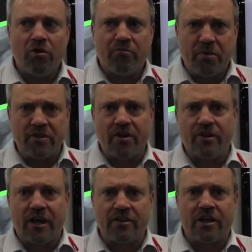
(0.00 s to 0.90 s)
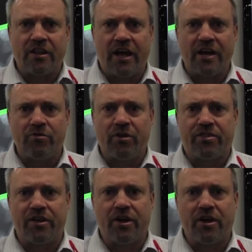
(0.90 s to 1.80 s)
We've been there down that line
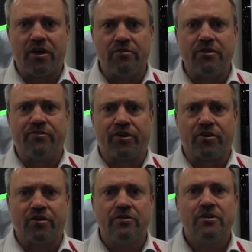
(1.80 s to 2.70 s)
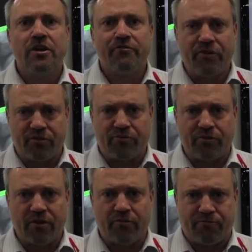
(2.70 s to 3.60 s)
with InVigor
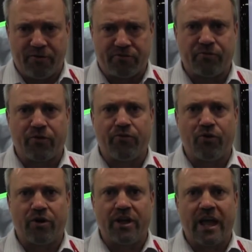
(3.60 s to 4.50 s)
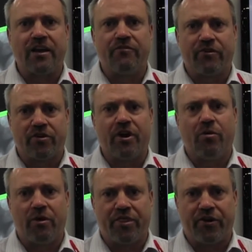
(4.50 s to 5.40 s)
5440 and InVigor
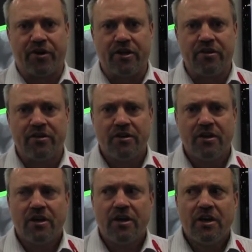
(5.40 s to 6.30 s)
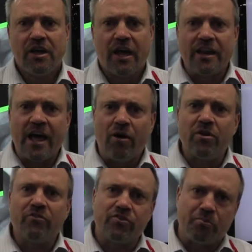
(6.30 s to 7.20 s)
L130. And now
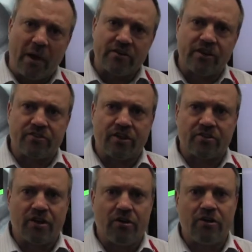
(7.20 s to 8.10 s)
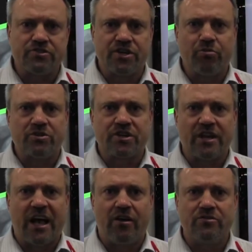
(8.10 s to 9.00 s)
we have this patented technology which
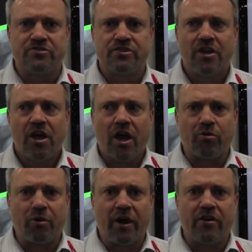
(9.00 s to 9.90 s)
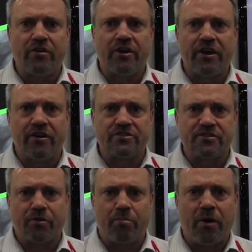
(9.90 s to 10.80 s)
allows a greater
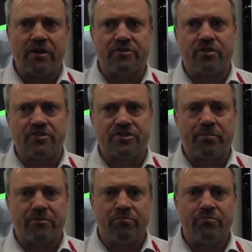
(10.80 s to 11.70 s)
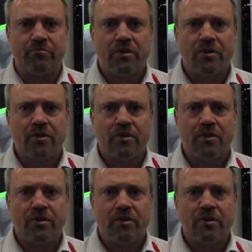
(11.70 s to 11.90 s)
adherence of the pod to the septum.